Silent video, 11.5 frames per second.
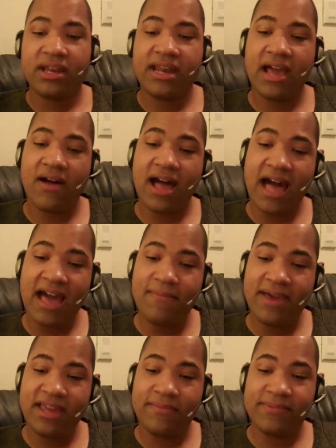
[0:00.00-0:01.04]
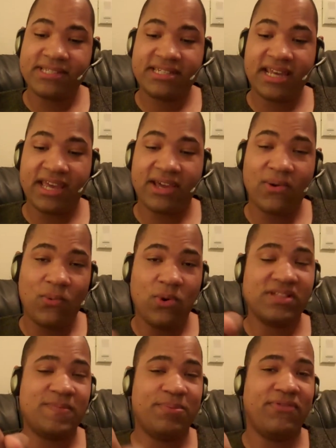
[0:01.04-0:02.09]
Now, I made a mistake
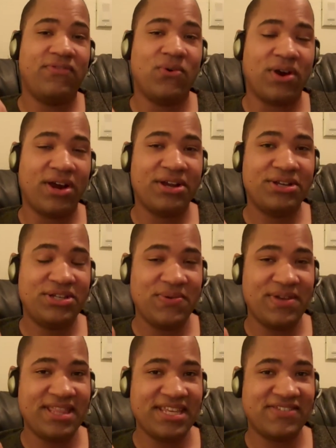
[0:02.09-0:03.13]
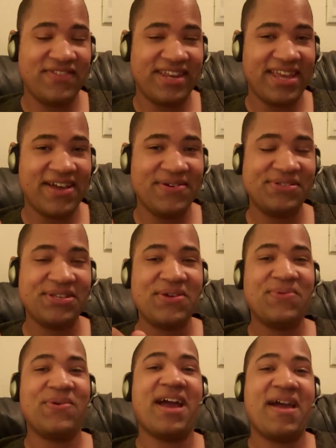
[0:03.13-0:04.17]
once before doing these videos
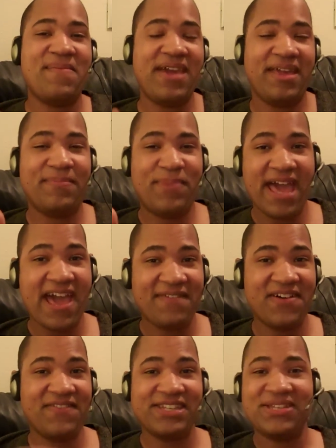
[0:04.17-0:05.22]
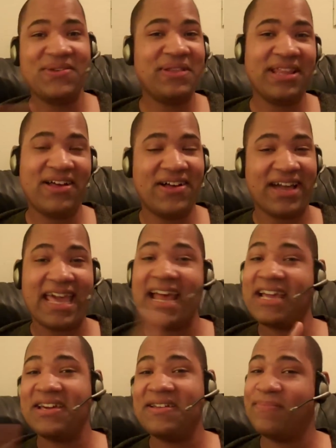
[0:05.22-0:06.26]
where I made half of it too long and
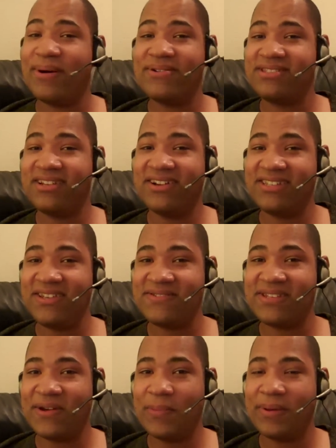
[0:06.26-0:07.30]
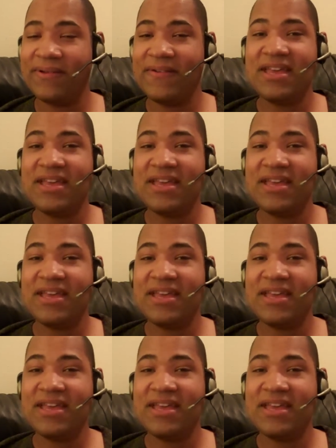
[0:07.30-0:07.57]
I couldn't post it on YouTube.